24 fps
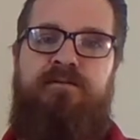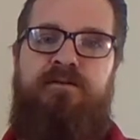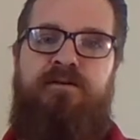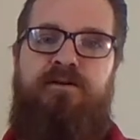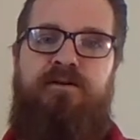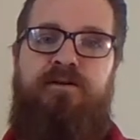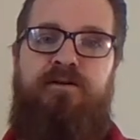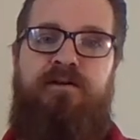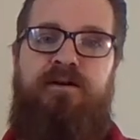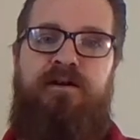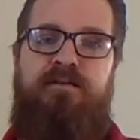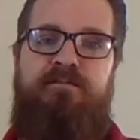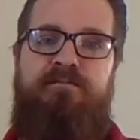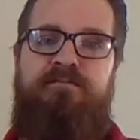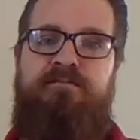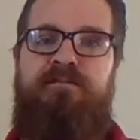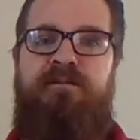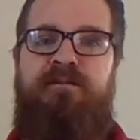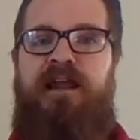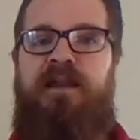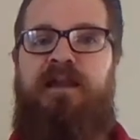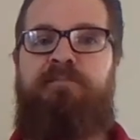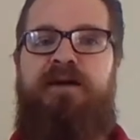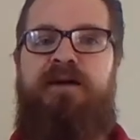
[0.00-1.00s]
All right?
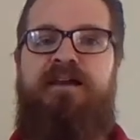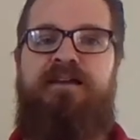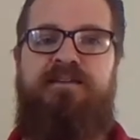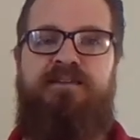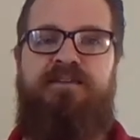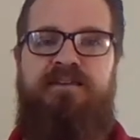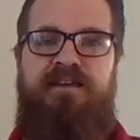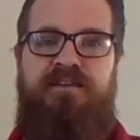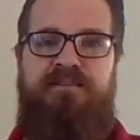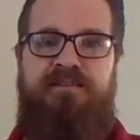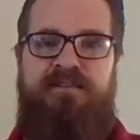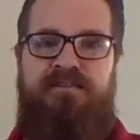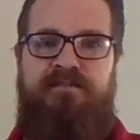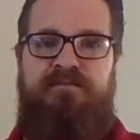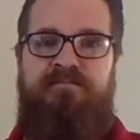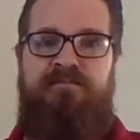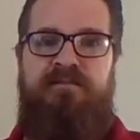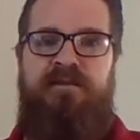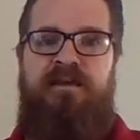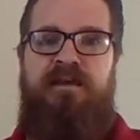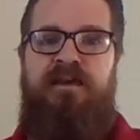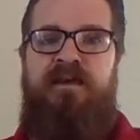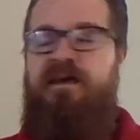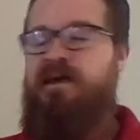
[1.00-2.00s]
Got a bag of candy.
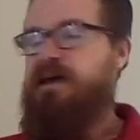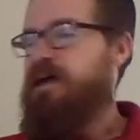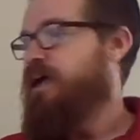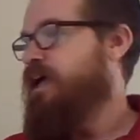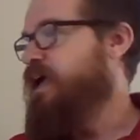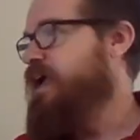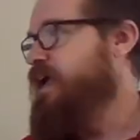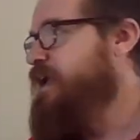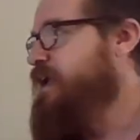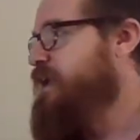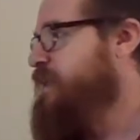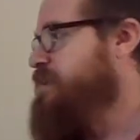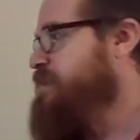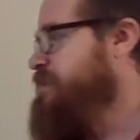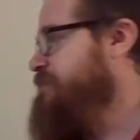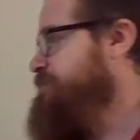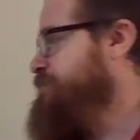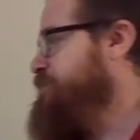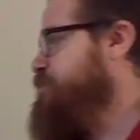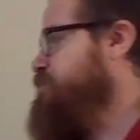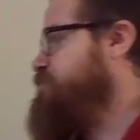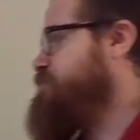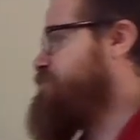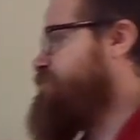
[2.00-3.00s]
And
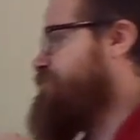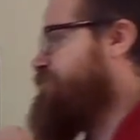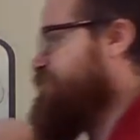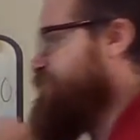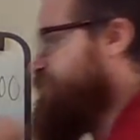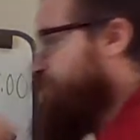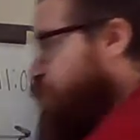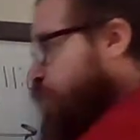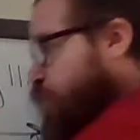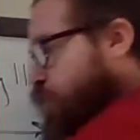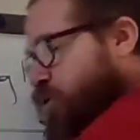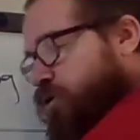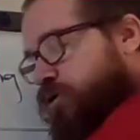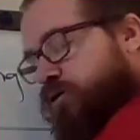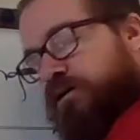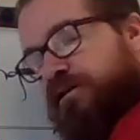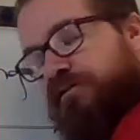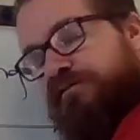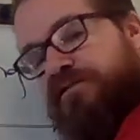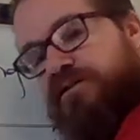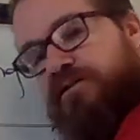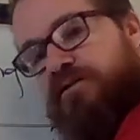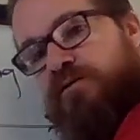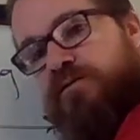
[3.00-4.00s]
if there's 4
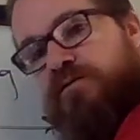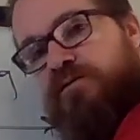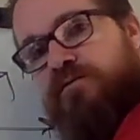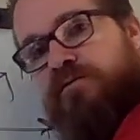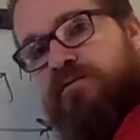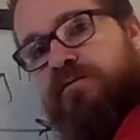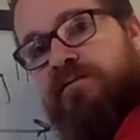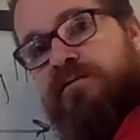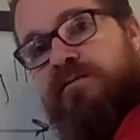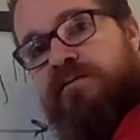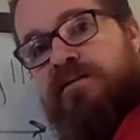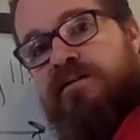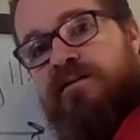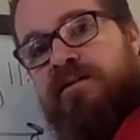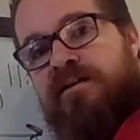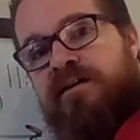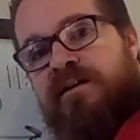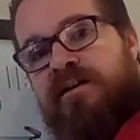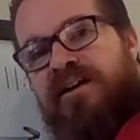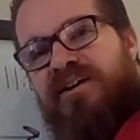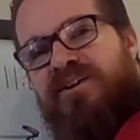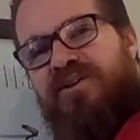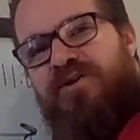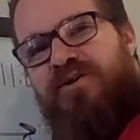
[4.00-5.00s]
of you,
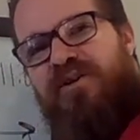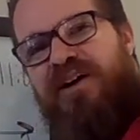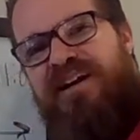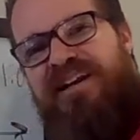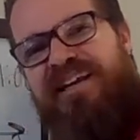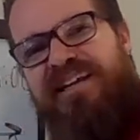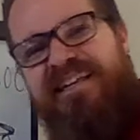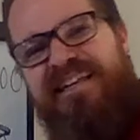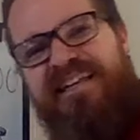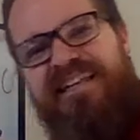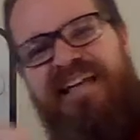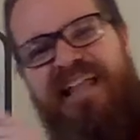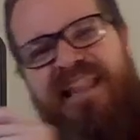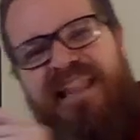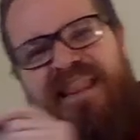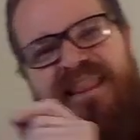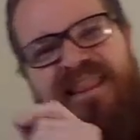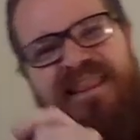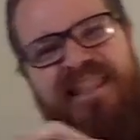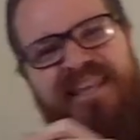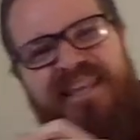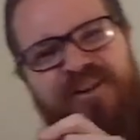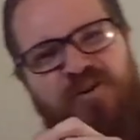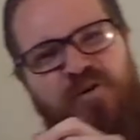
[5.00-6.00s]
you're going to get a
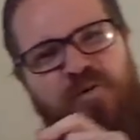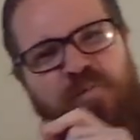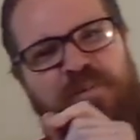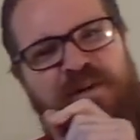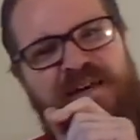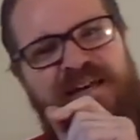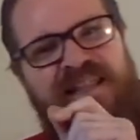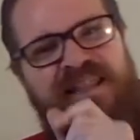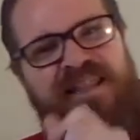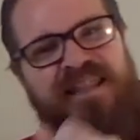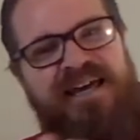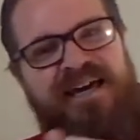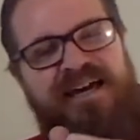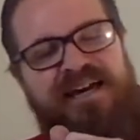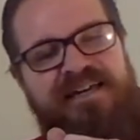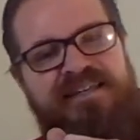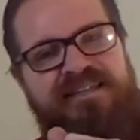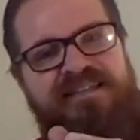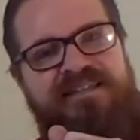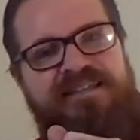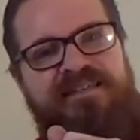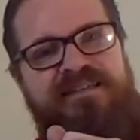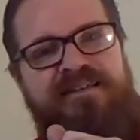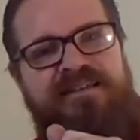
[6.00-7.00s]
little bit
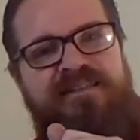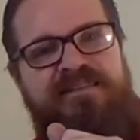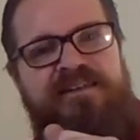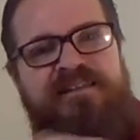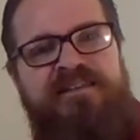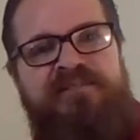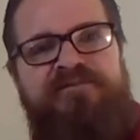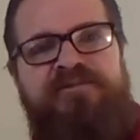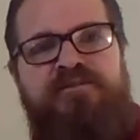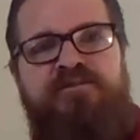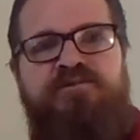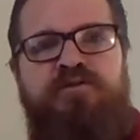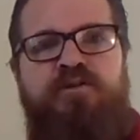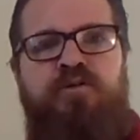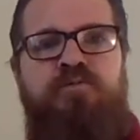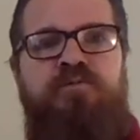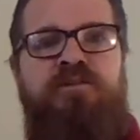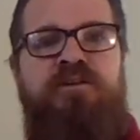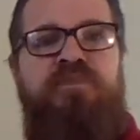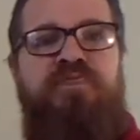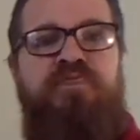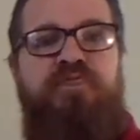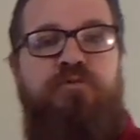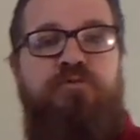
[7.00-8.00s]
less than if there's
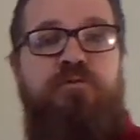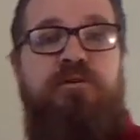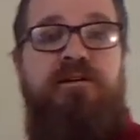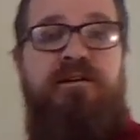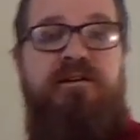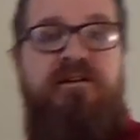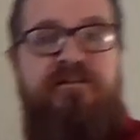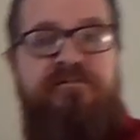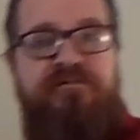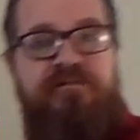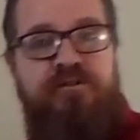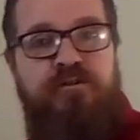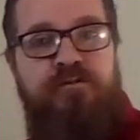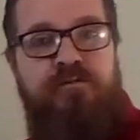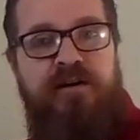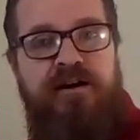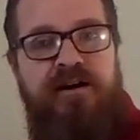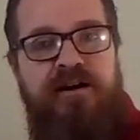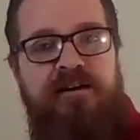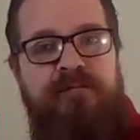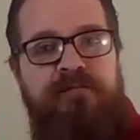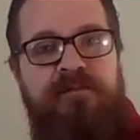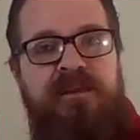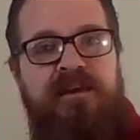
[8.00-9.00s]
only 3 of you,
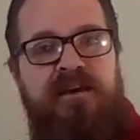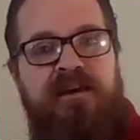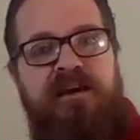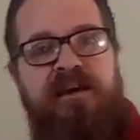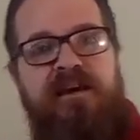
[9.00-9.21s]
right?